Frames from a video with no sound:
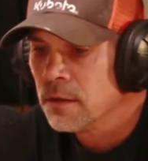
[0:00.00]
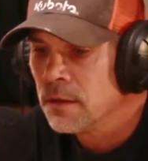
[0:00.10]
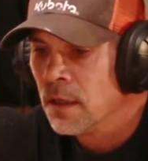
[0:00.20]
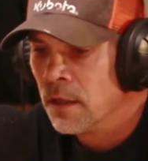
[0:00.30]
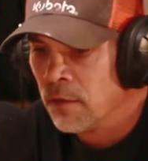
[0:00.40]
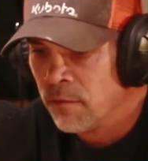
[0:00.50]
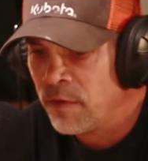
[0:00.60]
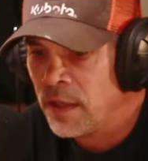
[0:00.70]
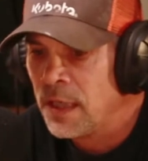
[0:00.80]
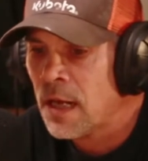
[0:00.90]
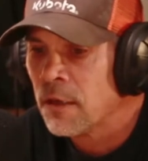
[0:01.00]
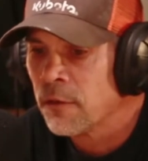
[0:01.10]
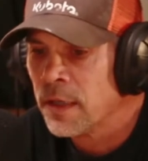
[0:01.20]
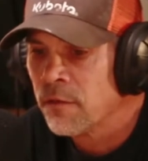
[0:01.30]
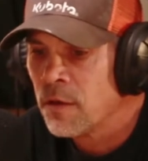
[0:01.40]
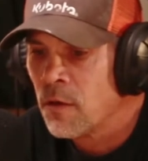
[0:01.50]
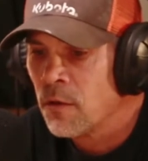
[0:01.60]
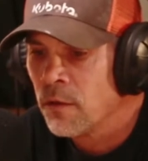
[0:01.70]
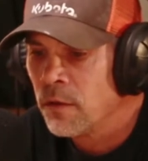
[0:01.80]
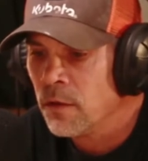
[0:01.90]
$50 gift
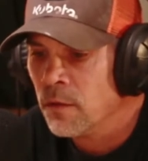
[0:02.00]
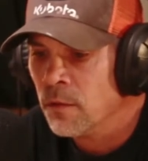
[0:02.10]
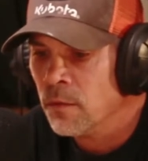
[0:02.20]
card to